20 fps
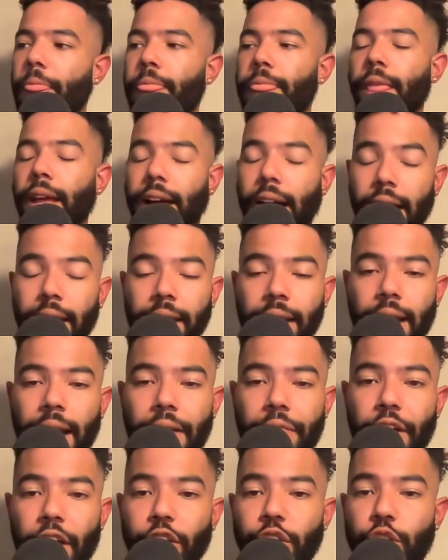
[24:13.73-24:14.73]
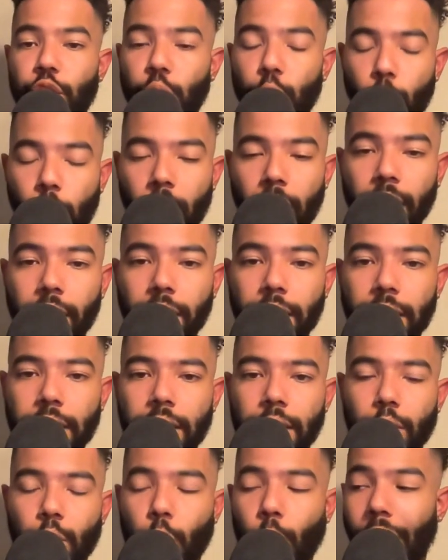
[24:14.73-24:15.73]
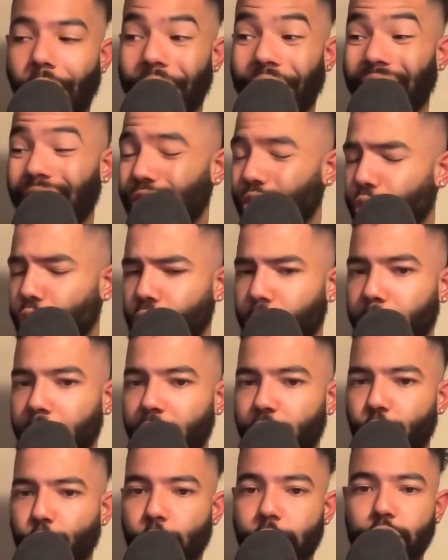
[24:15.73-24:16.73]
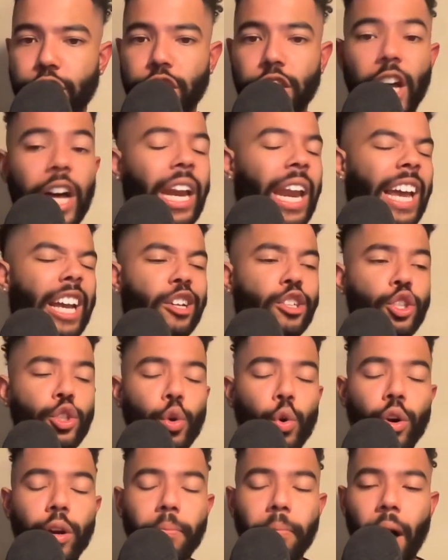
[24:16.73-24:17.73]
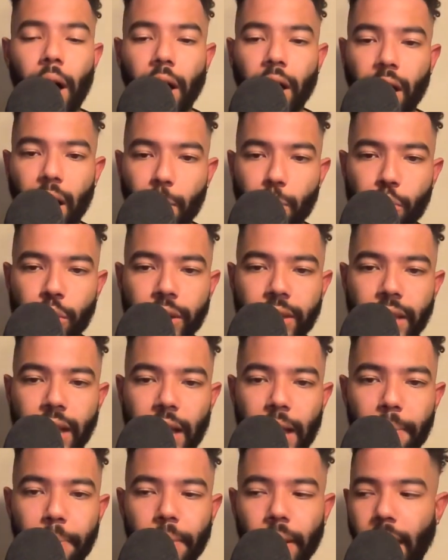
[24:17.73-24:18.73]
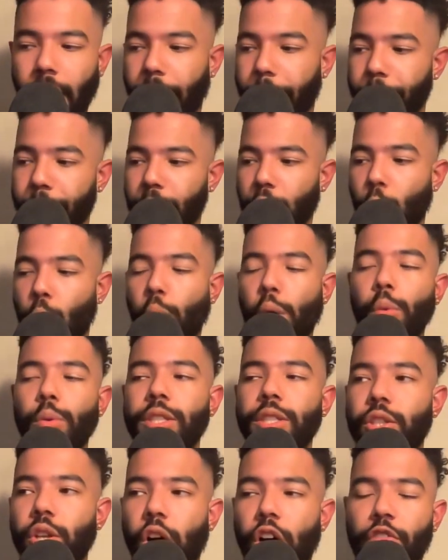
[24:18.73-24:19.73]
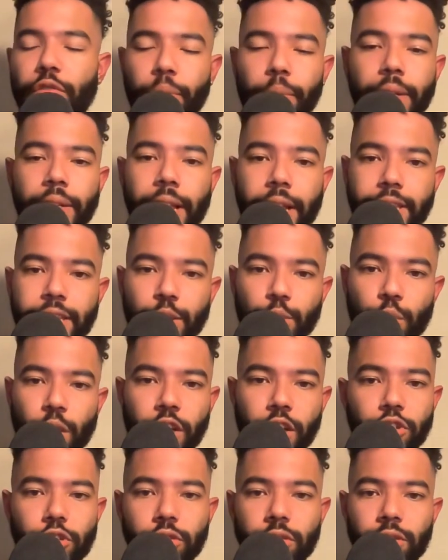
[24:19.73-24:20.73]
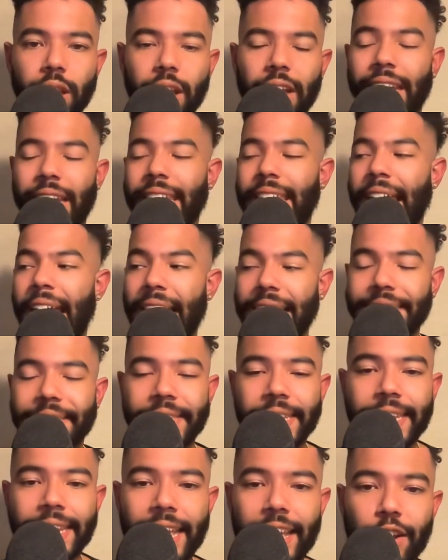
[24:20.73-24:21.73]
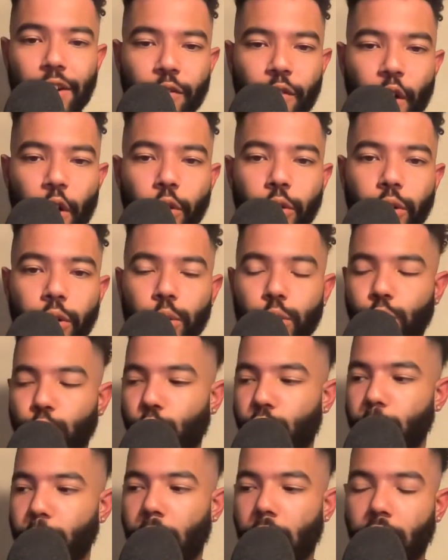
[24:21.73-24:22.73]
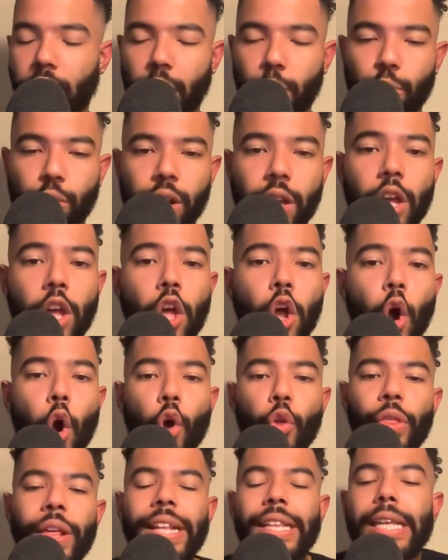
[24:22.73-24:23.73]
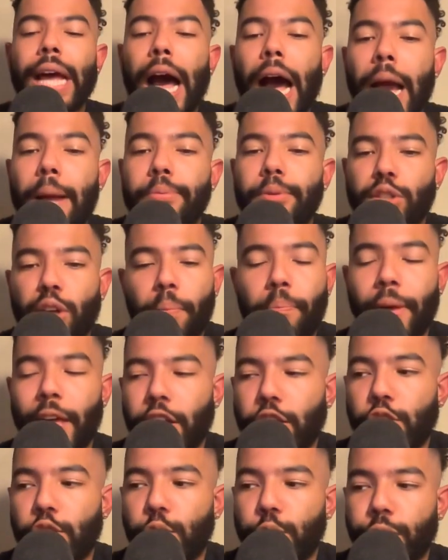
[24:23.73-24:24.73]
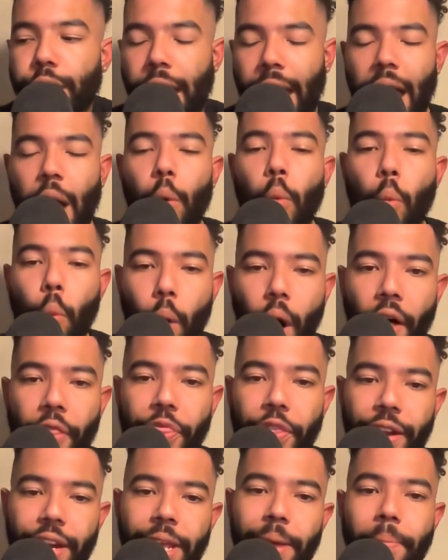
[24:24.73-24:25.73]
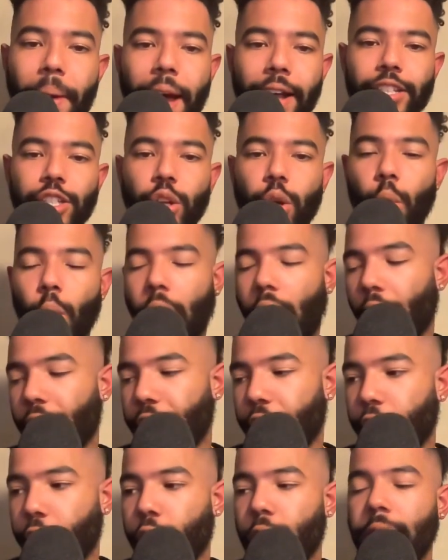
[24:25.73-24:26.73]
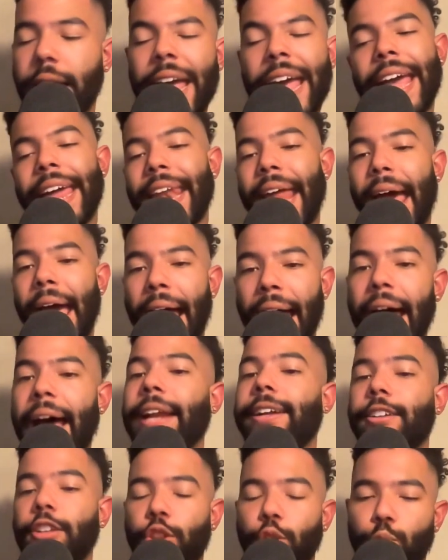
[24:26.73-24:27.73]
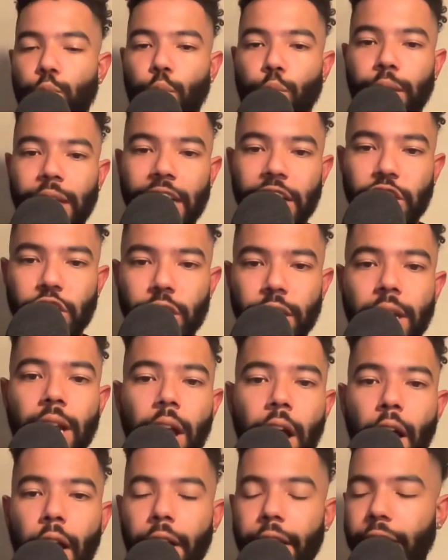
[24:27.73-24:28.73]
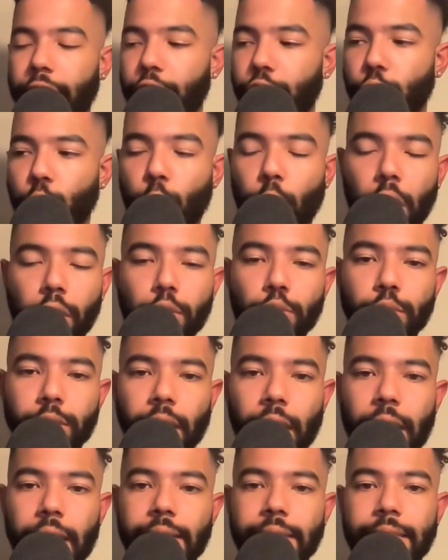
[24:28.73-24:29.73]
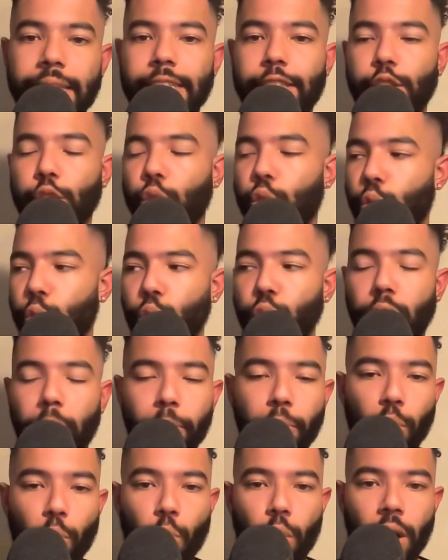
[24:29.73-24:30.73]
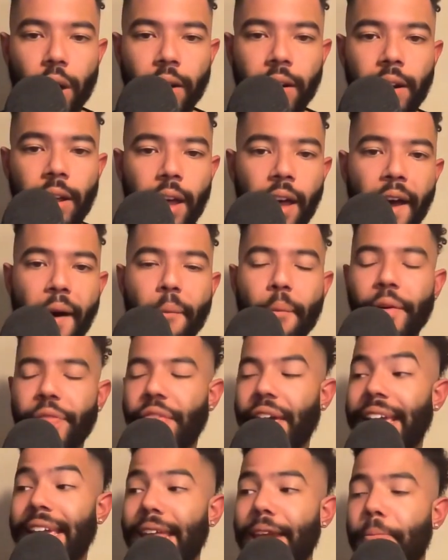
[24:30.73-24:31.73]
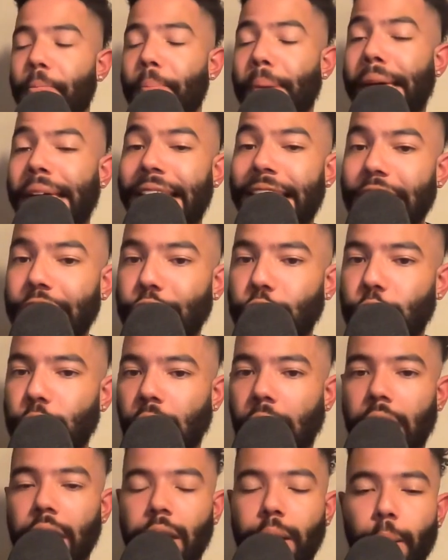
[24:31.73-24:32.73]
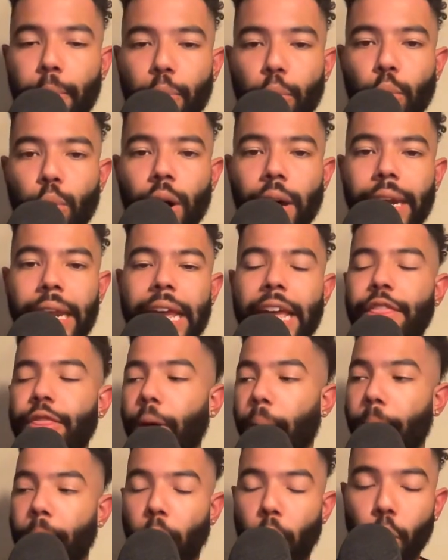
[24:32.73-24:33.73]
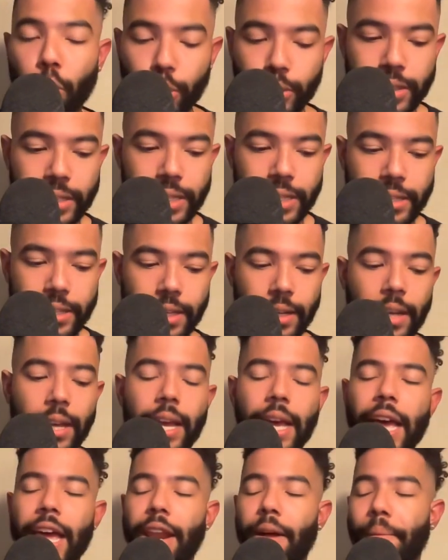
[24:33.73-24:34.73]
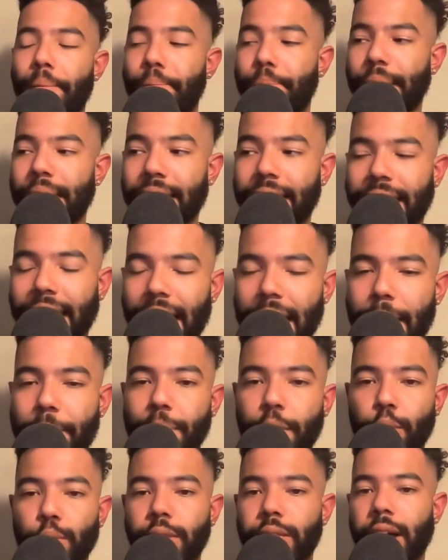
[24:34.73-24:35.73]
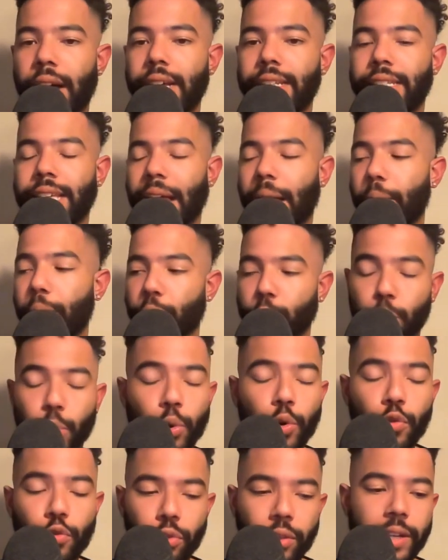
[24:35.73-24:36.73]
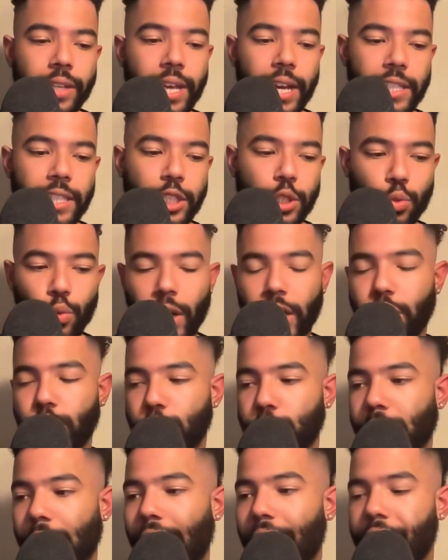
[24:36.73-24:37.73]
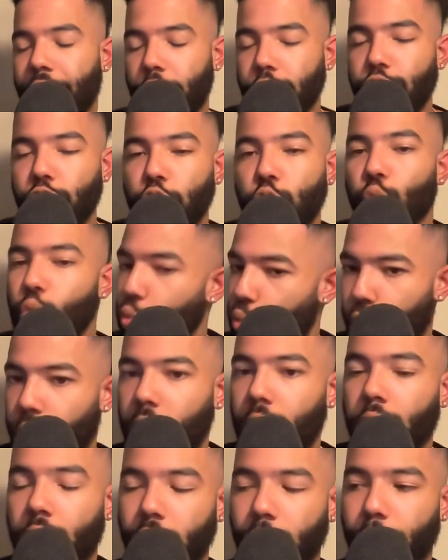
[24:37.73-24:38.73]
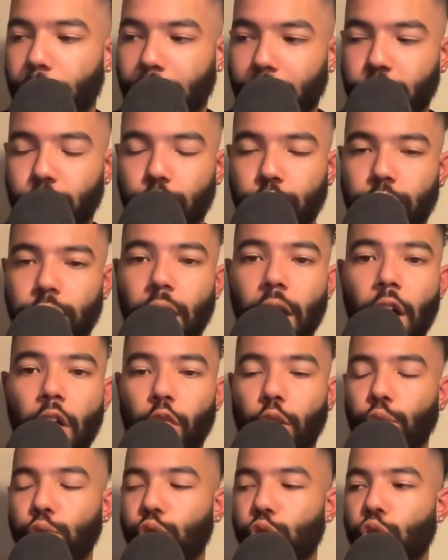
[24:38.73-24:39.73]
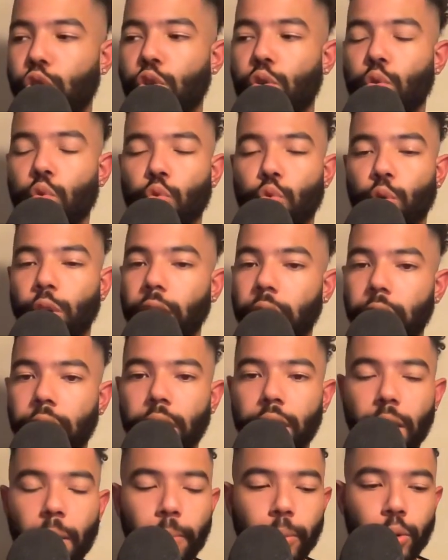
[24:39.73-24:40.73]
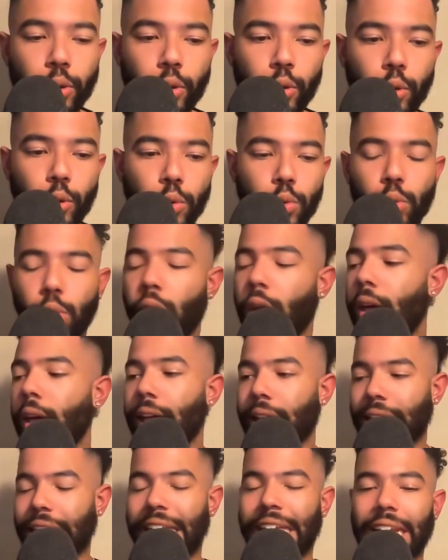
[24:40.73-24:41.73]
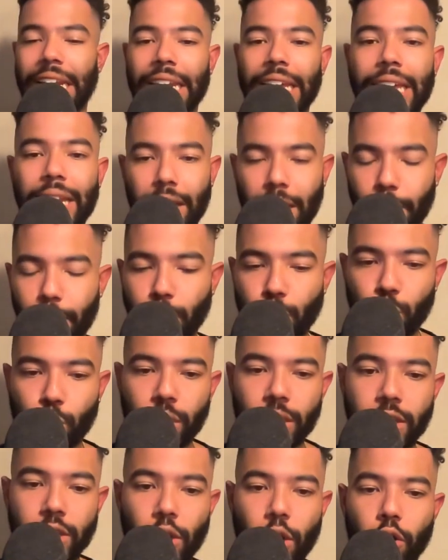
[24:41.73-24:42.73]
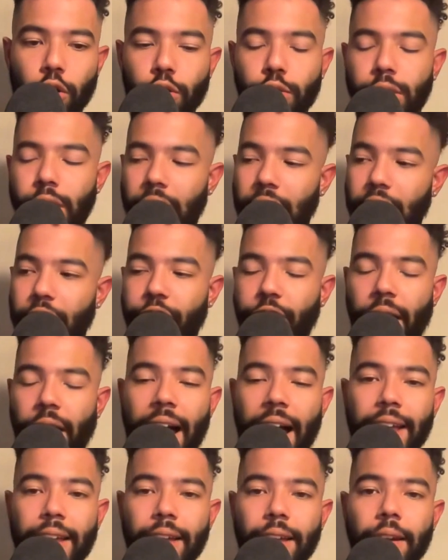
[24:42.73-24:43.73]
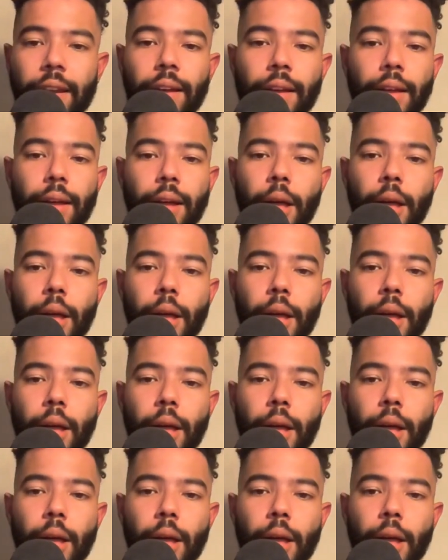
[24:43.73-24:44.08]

The kind of guy that I do want, who I think is going to be a free agent, like a Jordan Montgomery type, like what we saw from the Texas Rangers, like a nasty Nate Eovaldi or Jordan Montgomery, are the types of pitchers that I want the D-backs to go out there and add to their rotation. Neither one of those guys is a true number one, but they can pitch like a number one in the postseason in a big game. Those guys came through for the Texas Rangers, and they're just really good pitchers. Those are really good number two, elite number three starters. And if I could